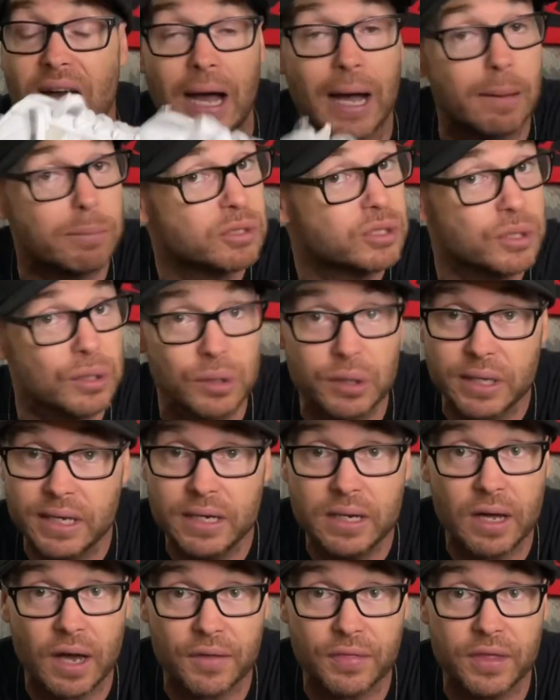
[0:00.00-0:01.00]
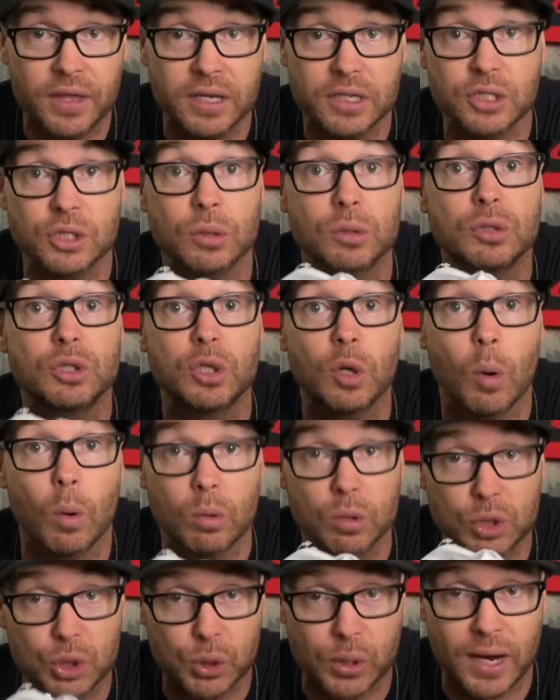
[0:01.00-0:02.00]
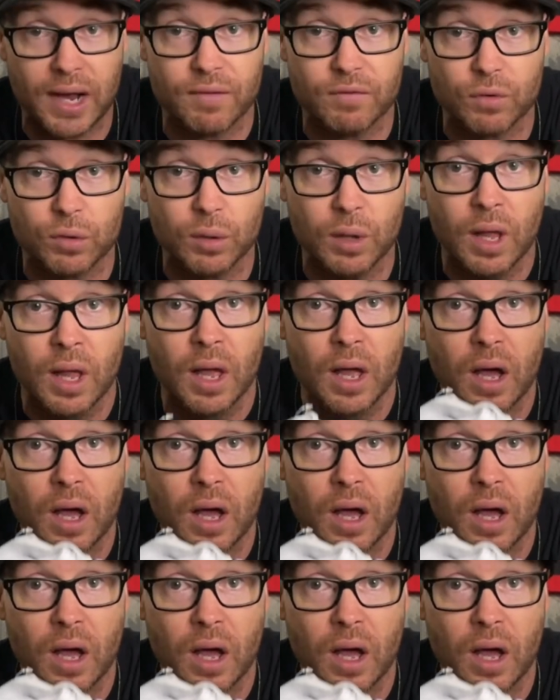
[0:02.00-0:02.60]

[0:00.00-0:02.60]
absolutely nothing, so don't travel